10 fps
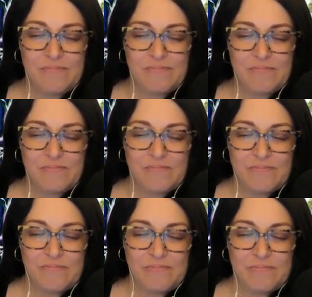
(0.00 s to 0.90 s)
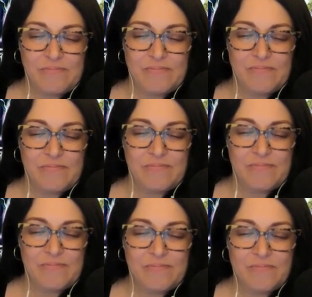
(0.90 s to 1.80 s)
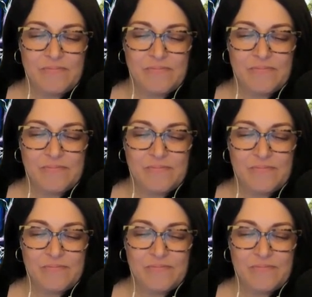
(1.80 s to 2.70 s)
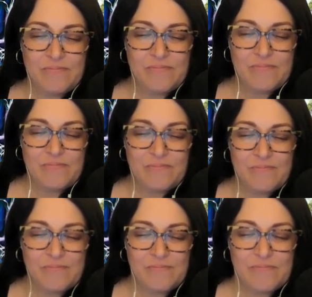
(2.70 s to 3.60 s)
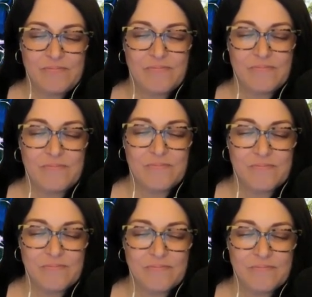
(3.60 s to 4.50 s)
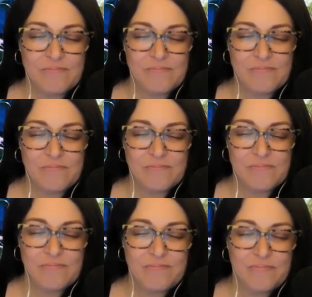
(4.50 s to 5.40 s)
(silent)